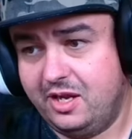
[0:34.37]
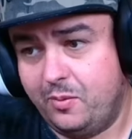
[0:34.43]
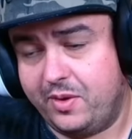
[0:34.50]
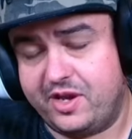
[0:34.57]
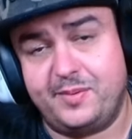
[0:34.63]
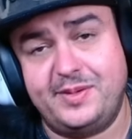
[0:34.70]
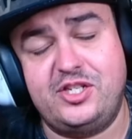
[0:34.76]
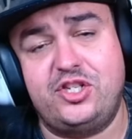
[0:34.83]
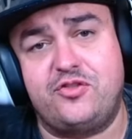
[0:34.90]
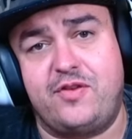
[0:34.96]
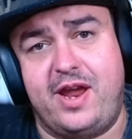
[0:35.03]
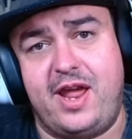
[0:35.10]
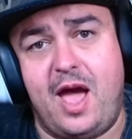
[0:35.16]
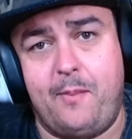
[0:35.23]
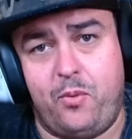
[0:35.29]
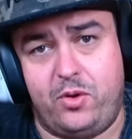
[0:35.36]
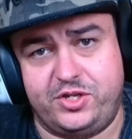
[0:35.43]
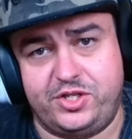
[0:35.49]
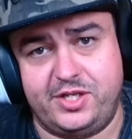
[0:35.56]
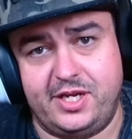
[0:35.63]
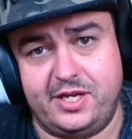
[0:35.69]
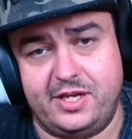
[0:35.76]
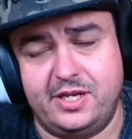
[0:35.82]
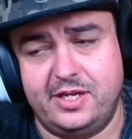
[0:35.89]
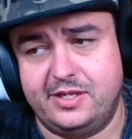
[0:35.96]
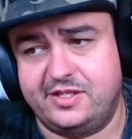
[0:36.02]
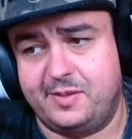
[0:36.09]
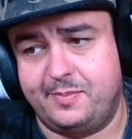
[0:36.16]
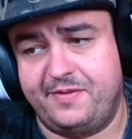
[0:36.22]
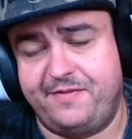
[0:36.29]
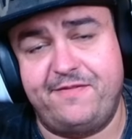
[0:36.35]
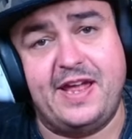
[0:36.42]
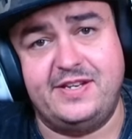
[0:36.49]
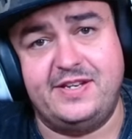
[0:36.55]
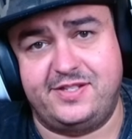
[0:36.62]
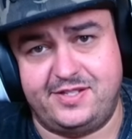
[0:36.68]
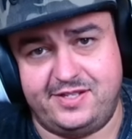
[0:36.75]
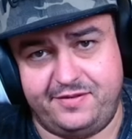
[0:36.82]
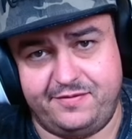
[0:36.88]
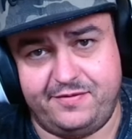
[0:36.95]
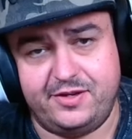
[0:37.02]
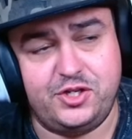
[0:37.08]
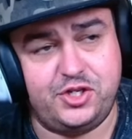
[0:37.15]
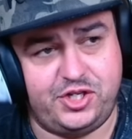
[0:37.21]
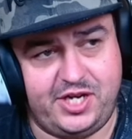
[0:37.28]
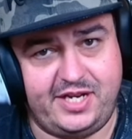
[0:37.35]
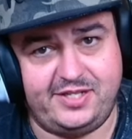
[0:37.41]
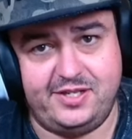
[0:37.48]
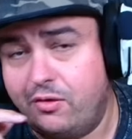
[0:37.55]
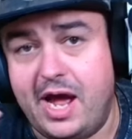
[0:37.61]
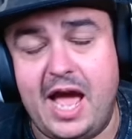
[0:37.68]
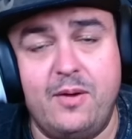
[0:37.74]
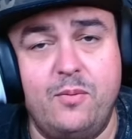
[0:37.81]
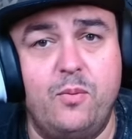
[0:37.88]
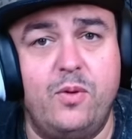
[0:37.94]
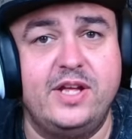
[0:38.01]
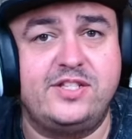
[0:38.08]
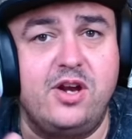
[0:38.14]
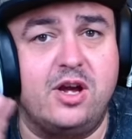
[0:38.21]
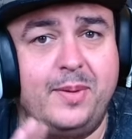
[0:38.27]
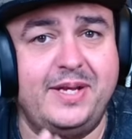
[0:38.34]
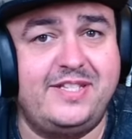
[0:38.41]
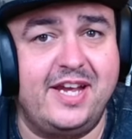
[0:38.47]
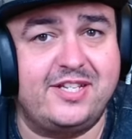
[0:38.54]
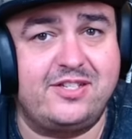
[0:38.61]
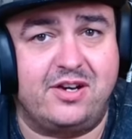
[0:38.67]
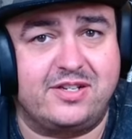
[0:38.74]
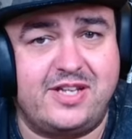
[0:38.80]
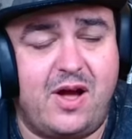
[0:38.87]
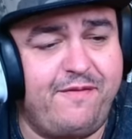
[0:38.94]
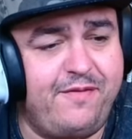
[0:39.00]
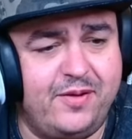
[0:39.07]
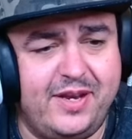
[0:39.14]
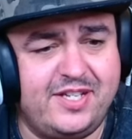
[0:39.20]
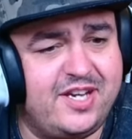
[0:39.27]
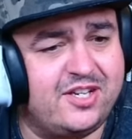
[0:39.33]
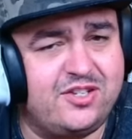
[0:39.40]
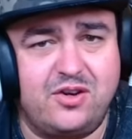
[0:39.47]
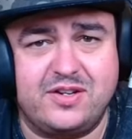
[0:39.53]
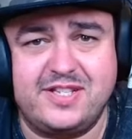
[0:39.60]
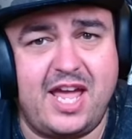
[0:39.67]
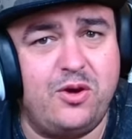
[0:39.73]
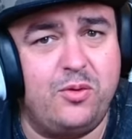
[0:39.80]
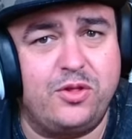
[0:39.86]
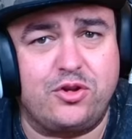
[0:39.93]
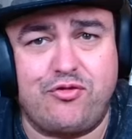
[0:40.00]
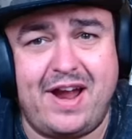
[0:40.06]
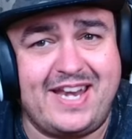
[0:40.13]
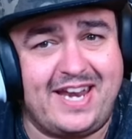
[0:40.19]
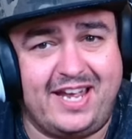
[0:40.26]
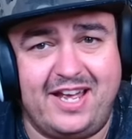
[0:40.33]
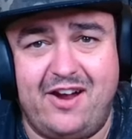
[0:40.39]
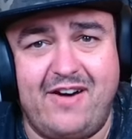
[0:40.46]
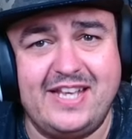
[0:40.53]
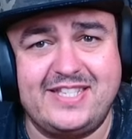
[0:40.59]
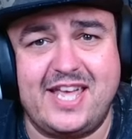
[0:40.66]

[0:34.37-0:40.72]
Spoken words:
We're gonna be straight up watching some offensive shit. And it's not gonna be TikToks now. I feel that TikTok's getting all the credit, all right?